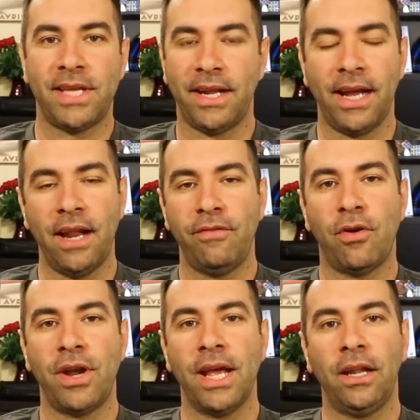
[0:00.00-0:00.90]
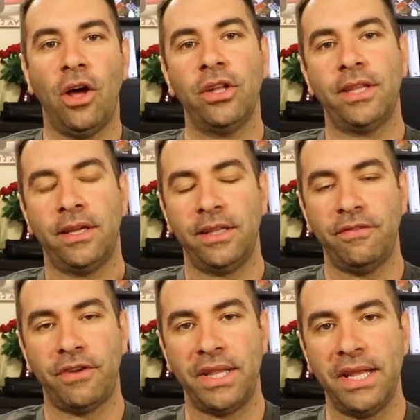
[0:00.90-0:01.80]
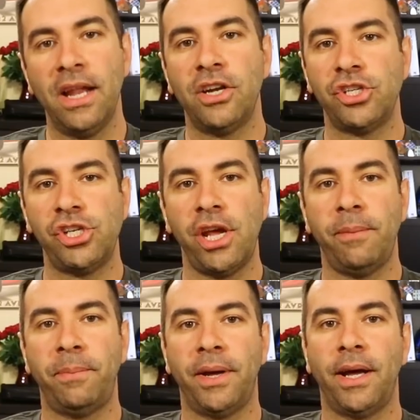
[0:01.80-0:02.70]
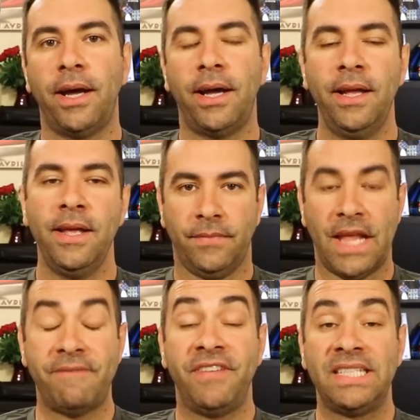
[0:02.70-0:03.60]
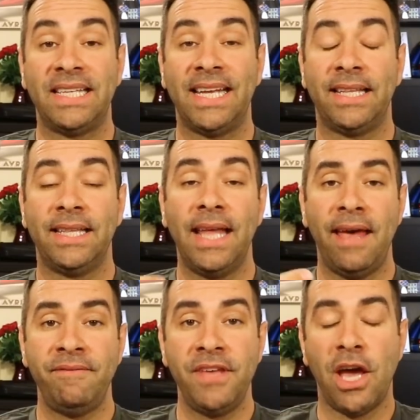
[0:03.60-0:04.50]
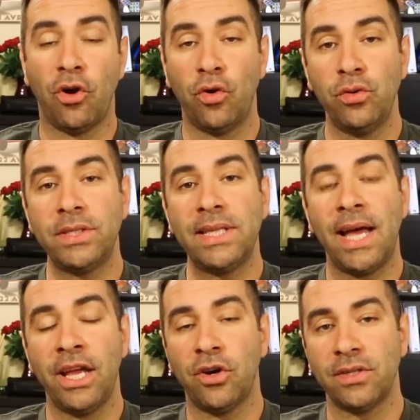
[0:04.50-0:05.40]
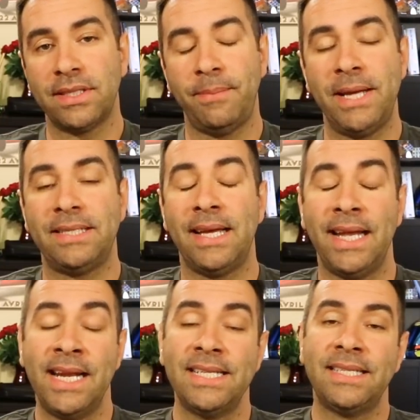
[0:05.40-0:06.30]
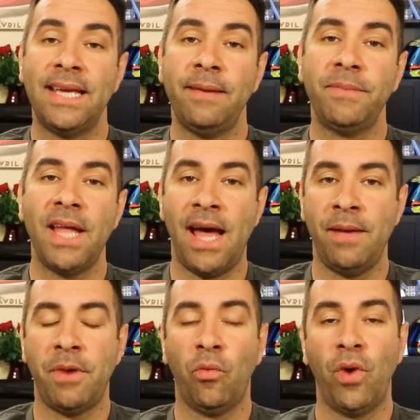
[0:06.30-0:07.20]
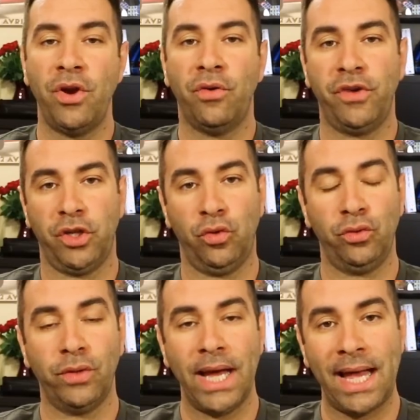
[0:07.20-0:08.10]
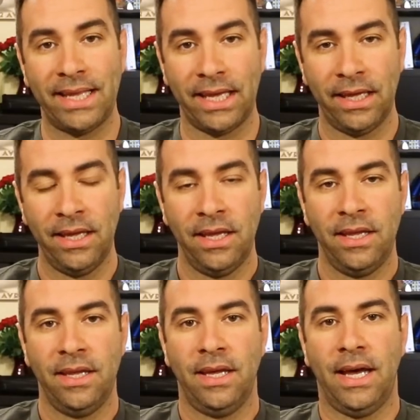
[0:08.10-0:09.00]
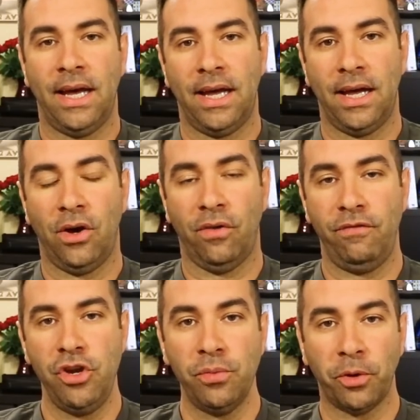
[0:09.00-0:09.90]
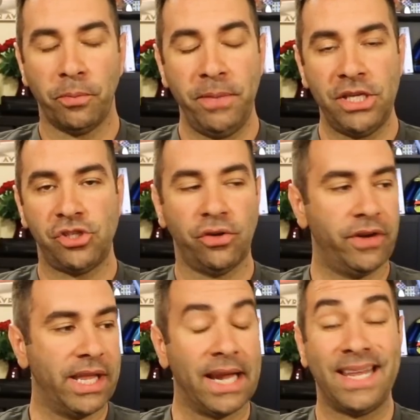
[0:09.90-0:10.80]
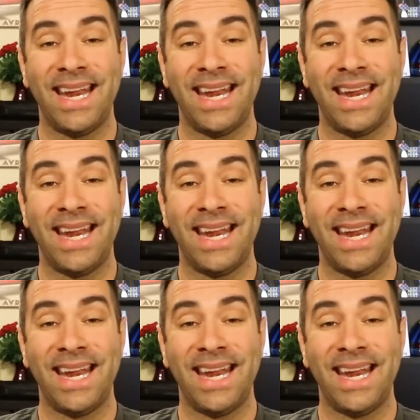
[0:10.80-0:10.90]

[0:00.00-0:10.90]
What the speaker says: Southern California a lot, different dealership. I visited MV Augusta in Costa Mesa, and at the same time I went over to Ducati of Newport Beach over there.